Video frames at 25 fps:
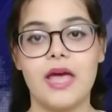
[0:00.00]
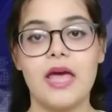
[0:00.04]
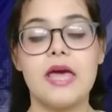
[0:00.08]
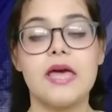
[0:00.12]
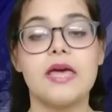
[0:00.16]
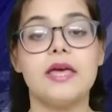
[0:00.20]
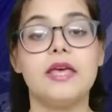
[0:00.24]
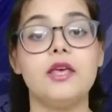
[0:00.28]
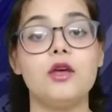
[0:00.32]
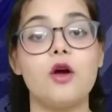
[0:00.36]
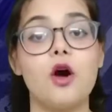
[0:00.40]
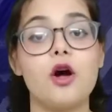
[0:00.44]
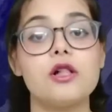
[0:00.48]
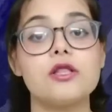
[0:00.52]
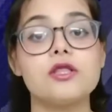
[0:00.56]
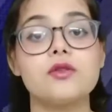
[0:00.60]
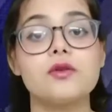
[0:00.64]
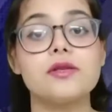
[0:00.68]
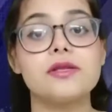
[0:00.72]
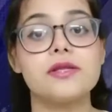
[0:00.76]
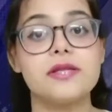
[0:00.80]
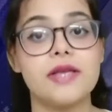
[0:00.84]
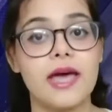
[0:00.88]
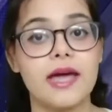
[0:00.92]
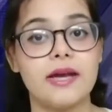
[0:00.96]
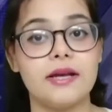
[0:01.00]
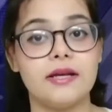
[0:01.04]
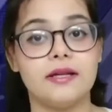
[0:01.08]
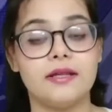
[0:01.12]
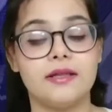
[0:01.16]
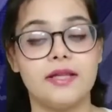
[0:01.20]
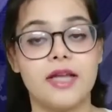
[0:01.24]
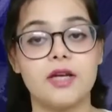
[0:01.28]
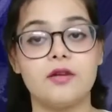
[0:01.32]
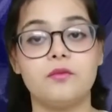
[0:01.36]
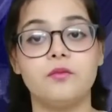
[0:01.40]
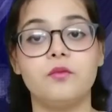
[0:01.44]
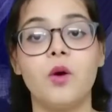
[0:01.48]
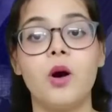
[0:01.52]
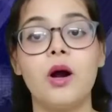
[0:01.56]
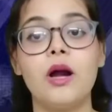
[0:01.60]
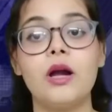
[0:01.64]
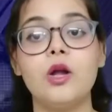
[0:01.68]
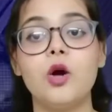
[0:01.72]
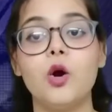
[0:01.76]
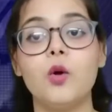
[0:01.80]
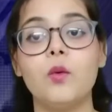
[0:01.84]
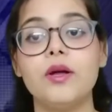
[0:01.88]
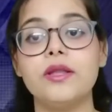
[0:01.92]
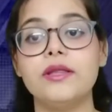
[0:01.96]
He also said that
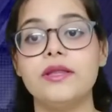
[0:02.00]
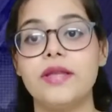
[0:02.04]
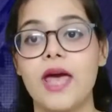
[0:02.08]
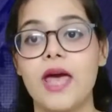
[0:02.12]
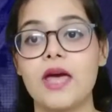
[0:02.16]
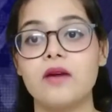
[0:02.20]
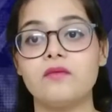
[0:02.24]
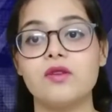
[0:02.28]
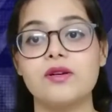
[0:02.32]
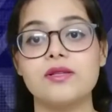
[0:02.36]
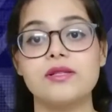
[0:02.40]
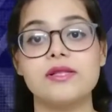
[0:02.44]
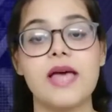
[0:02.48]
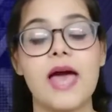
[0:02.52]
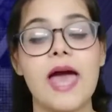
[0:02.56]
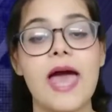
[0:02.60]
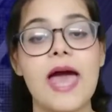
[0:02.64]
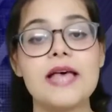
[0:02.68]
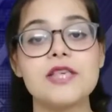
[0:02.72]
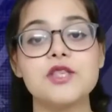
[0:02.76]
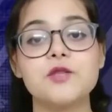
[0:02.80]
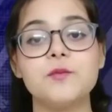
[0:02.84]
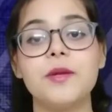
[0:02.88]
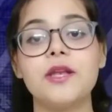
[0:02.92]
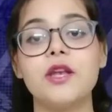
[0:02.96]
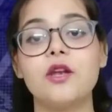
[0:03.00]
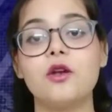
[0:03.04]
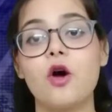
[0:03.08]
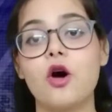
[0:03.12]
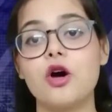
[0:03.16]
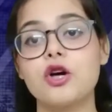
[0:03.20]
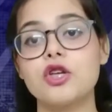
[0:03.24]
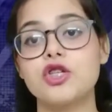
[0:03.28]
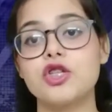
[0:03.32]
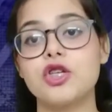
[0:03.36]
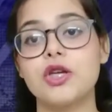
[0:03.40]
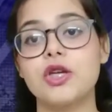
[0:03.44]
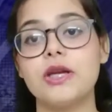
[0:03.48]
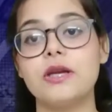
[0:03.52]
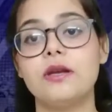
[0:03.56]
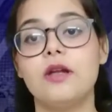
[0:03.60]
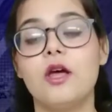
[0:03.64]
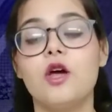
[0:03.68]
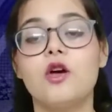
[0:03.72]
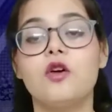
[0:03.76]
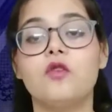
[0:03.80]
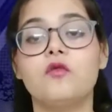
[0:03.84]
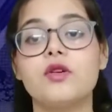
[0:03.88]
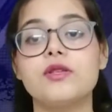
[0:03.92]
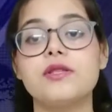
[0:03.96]
world over there has been an auction for